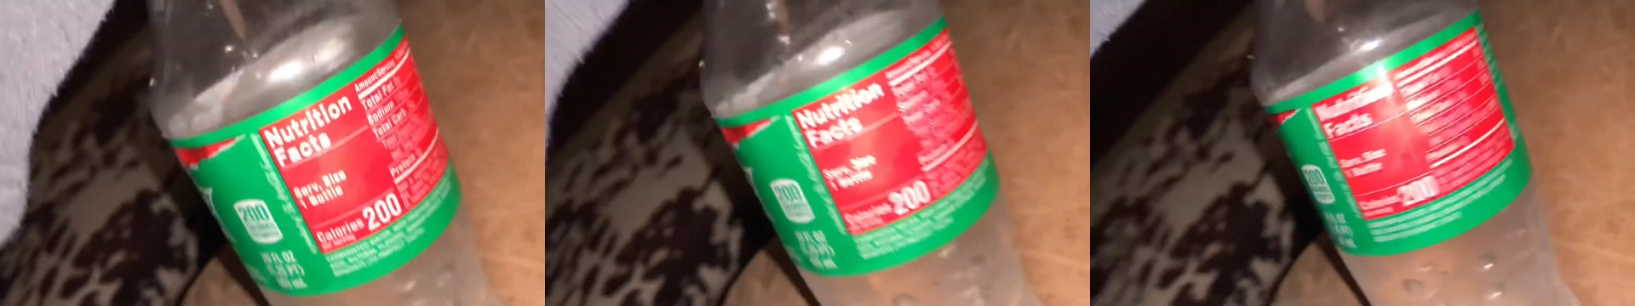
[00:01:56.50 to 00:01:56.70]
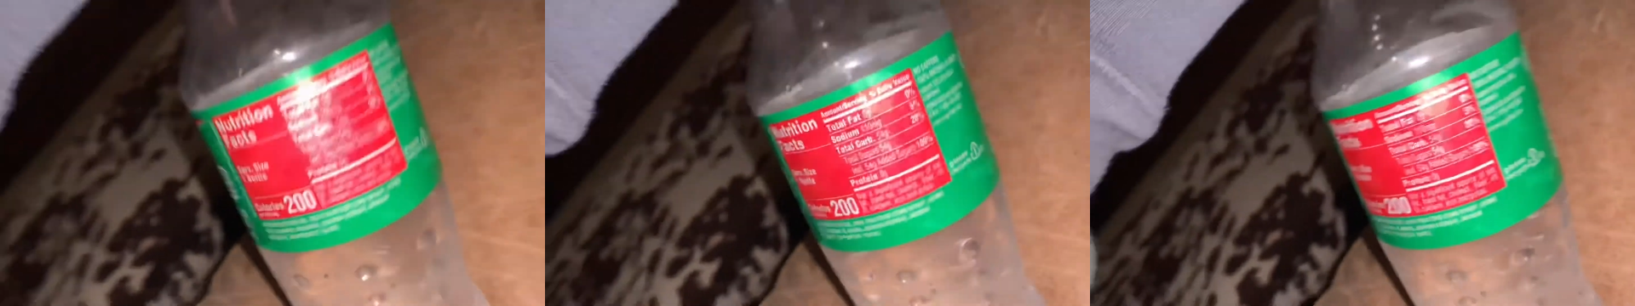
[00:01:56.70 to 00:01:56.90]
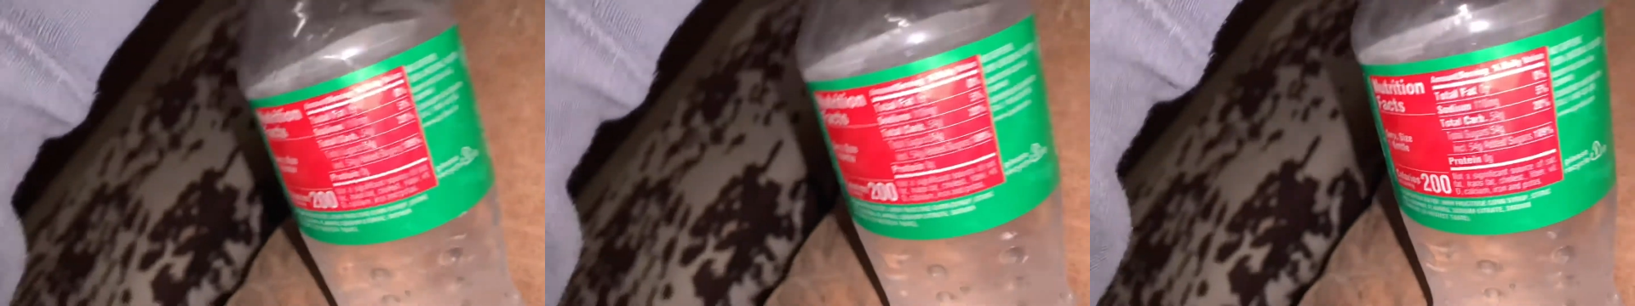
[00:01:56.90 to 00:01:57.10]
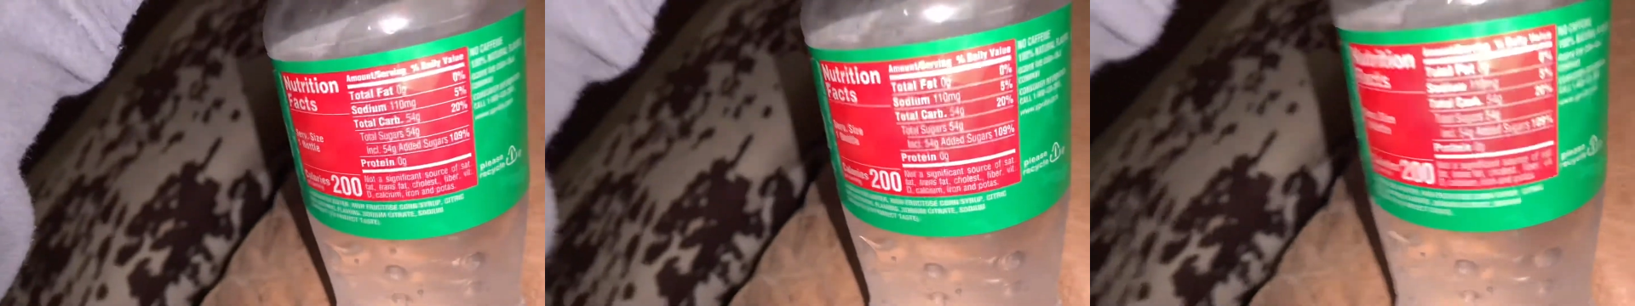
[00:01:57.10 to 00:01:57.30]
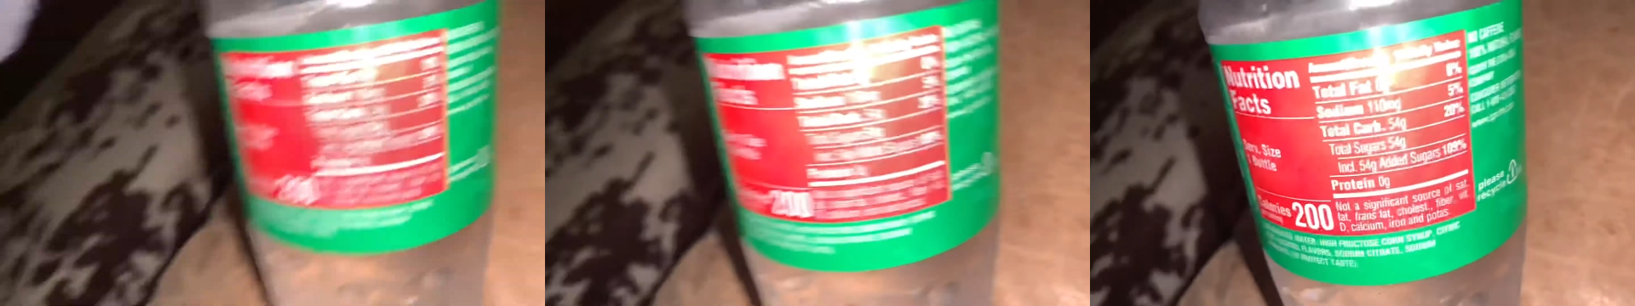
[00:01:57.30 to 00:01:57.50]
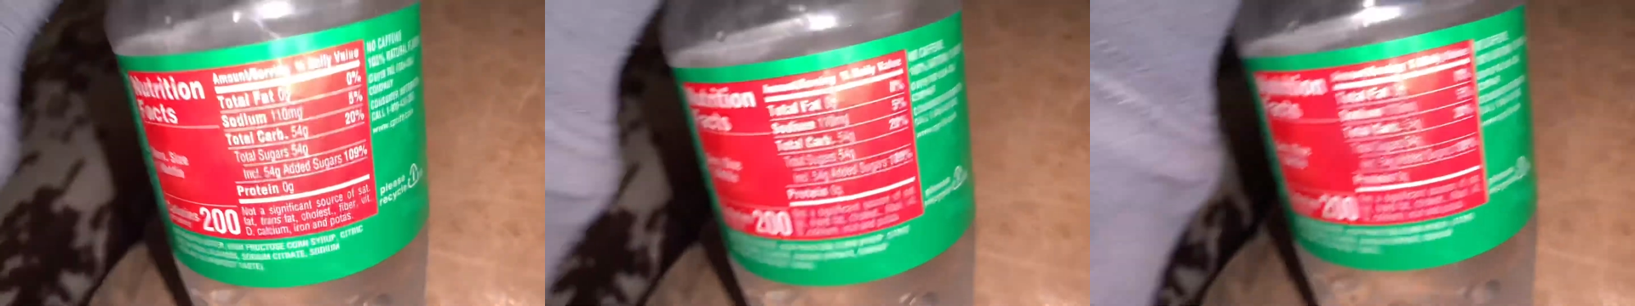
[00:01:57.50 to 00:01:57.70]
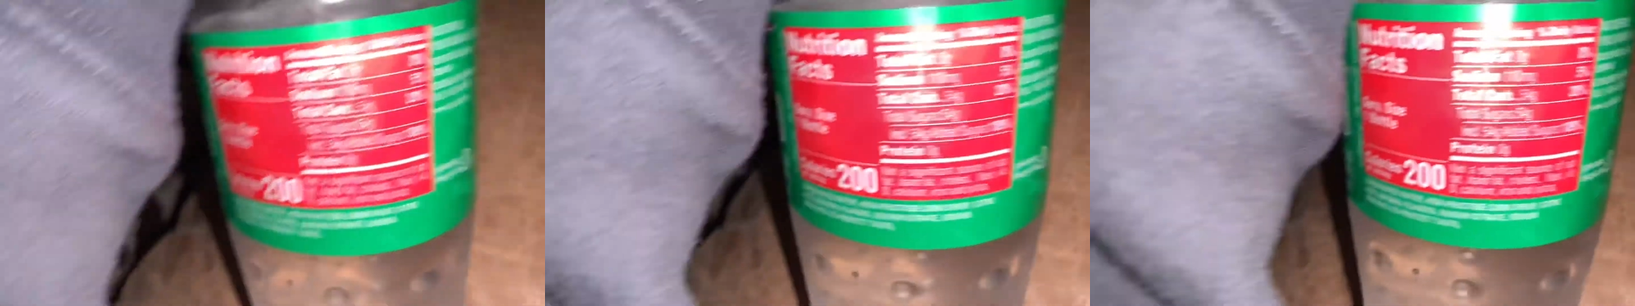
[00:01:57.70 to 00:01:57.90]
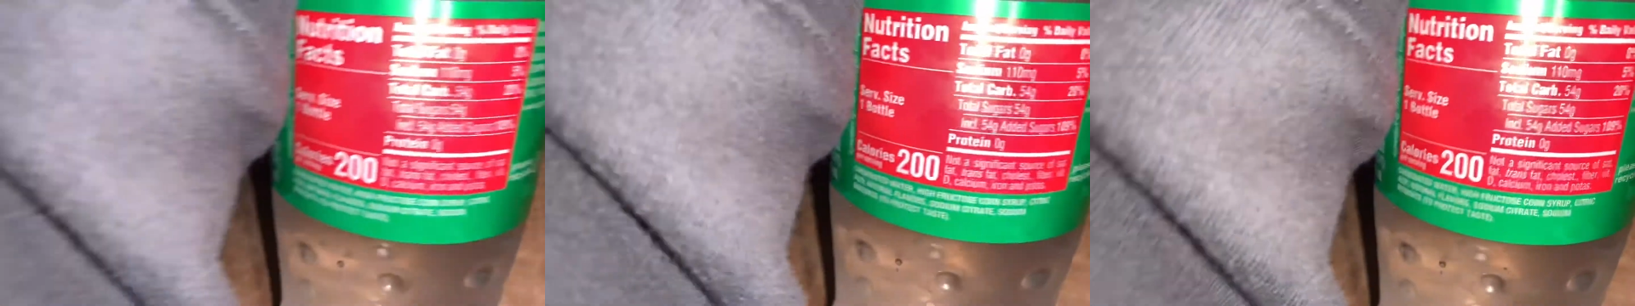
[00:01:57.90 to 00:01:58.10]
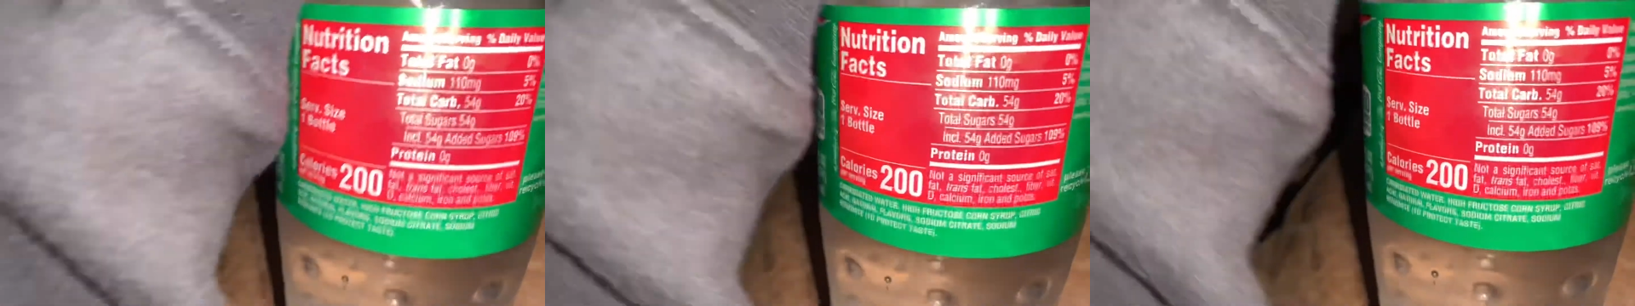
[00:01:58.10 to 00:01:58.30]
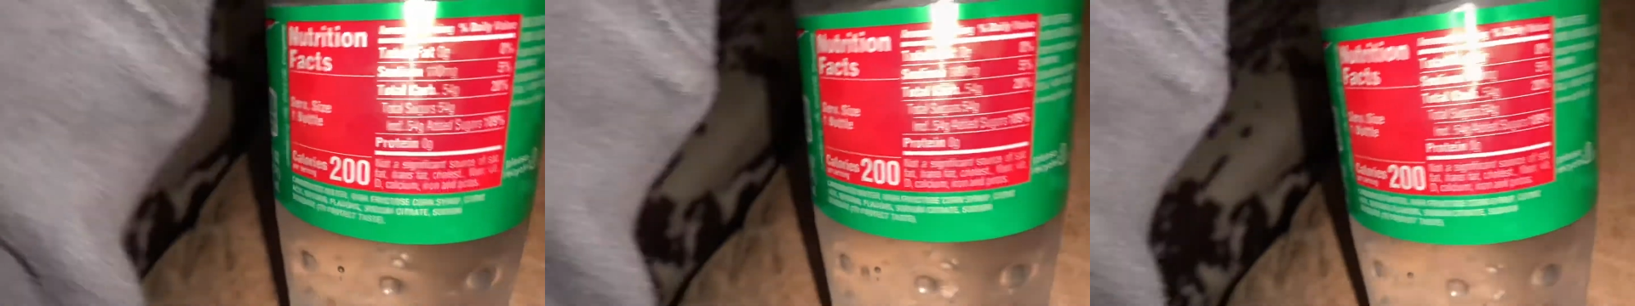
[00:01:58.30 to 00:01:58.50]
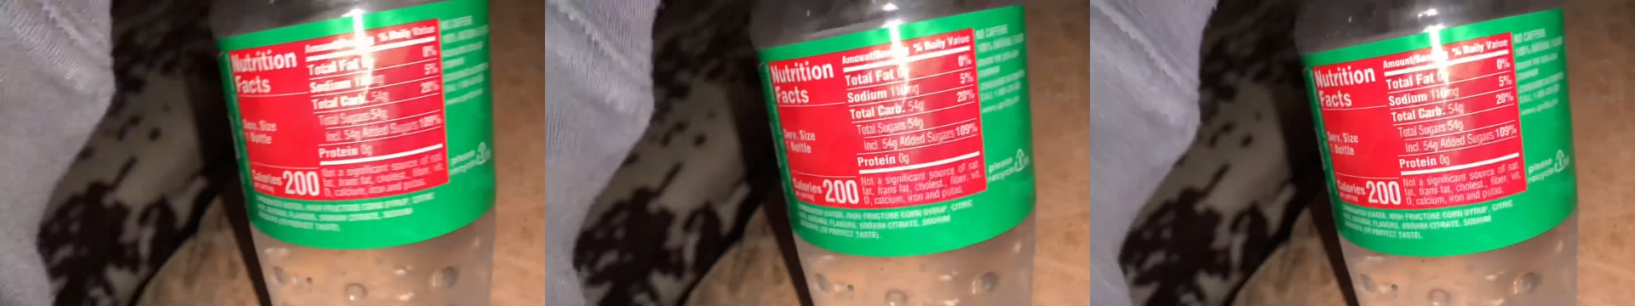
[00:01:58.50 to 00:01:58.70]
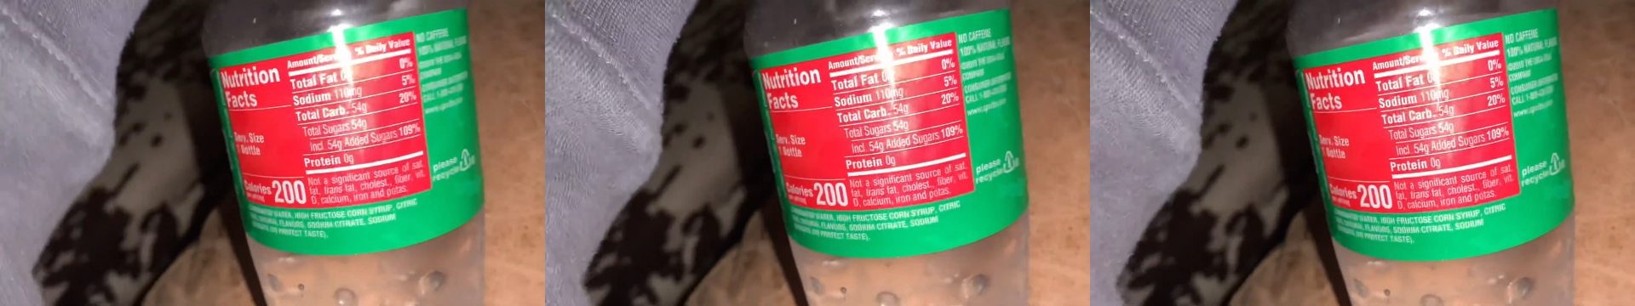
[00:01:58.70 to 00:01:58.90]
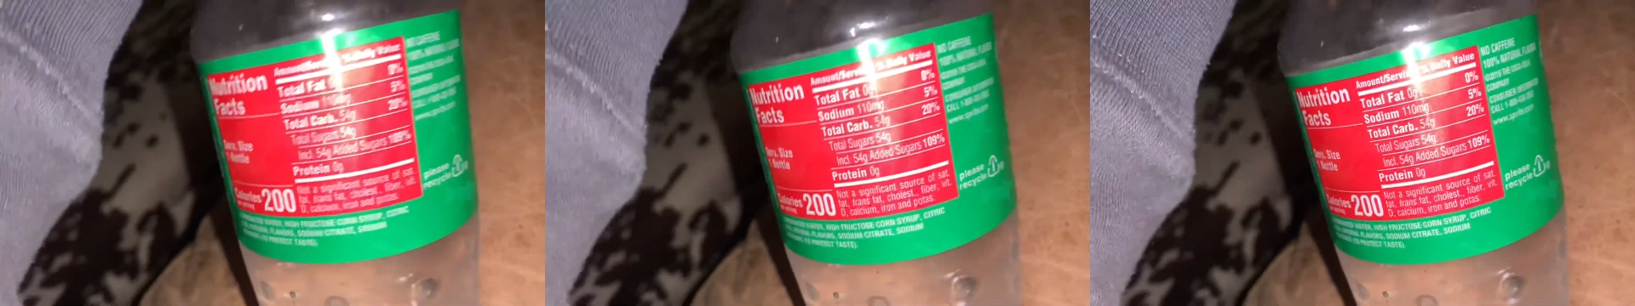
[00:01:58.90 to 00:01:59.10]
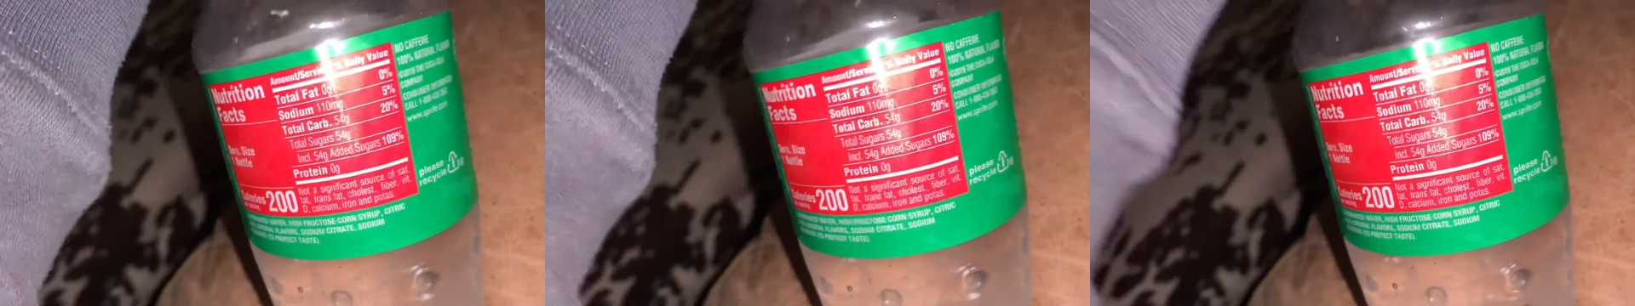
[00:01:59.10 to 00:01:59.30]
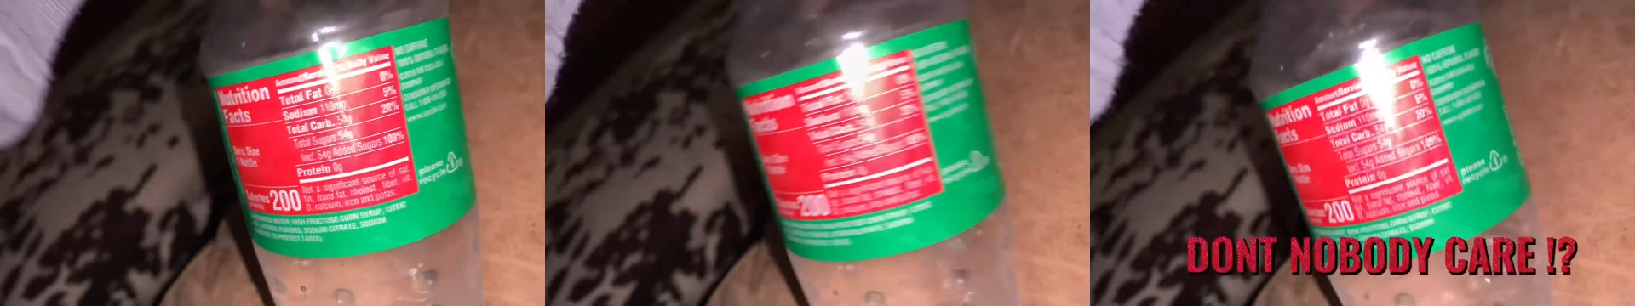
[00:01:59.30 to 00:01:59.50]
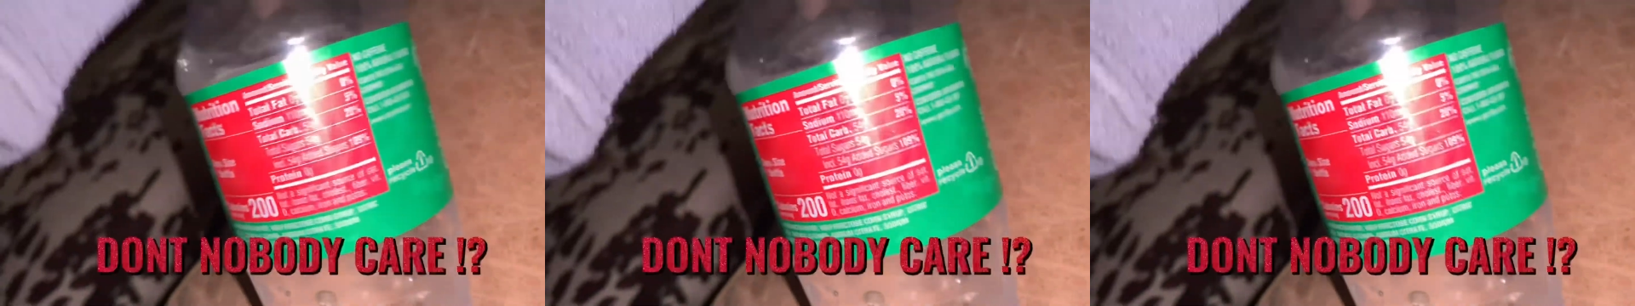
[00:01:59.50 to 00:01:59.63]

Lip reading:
No face is visible, so there are no lips to read.